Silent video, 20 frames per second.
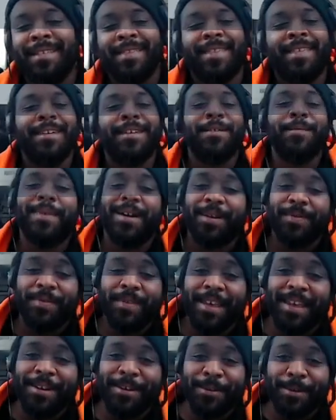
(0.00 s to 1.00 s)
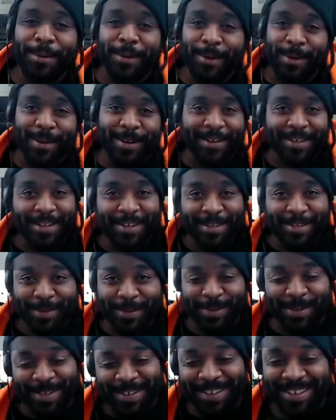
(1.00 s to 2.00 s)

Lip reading: Think about that New York hustle.